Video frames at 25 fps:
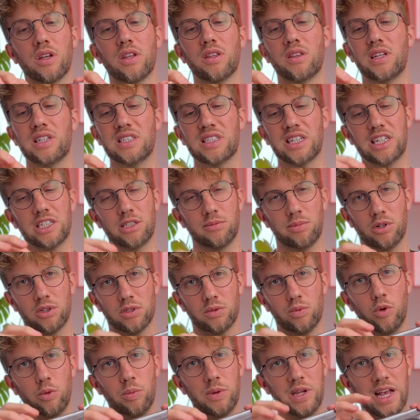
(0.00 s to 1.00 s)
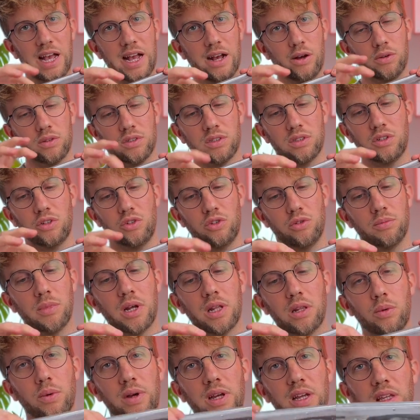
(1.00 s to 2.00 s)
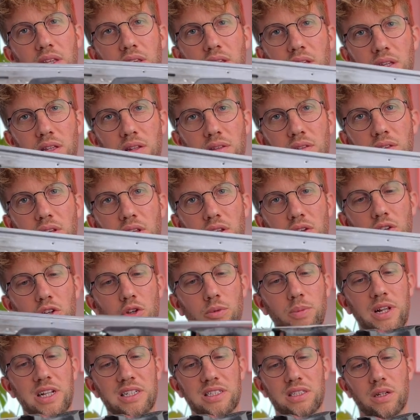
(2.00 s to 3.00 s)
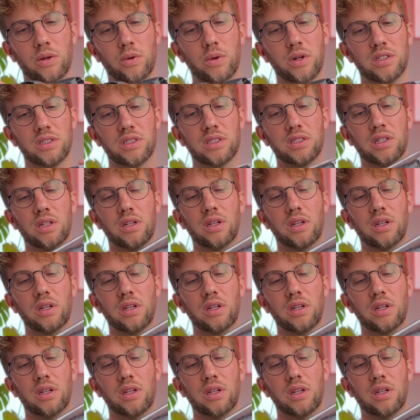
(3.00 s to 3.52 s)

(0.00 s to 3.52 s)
These H blocks will be out soon, by the way. They're, they're new plastic ones.